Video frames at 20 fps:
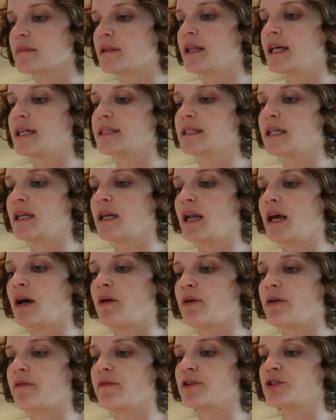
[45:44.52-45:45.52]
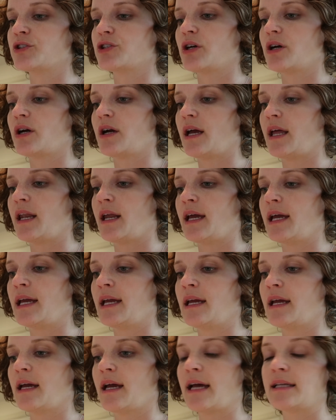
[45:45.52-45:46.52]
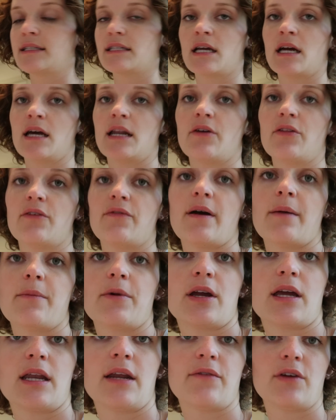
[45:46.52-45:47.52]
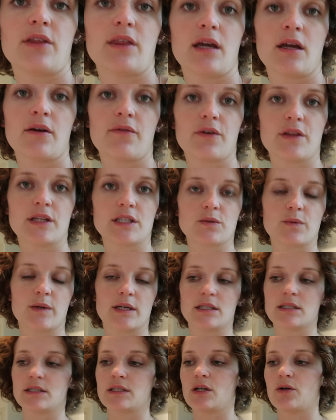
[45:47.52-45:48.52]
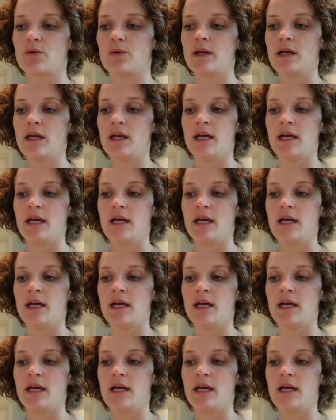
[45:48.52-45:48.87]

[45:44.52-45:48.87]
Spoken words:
less than an hour for sure, and I had to cut out the fabric and everything for this one, so